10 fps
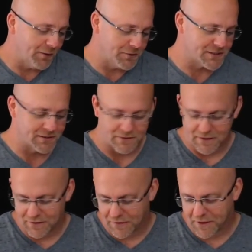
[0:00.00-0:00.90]
it was
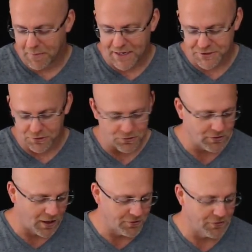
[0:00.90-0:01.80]
nothing
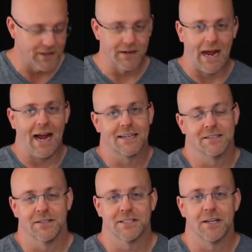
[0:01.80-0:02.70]
magical other than I
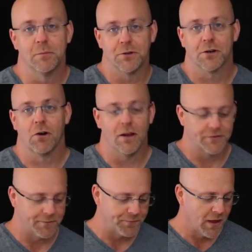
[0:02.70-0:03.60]
accidentally stumbled across
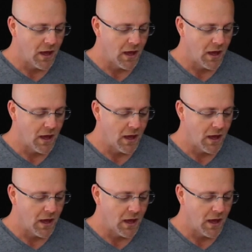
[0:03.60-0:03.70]
it.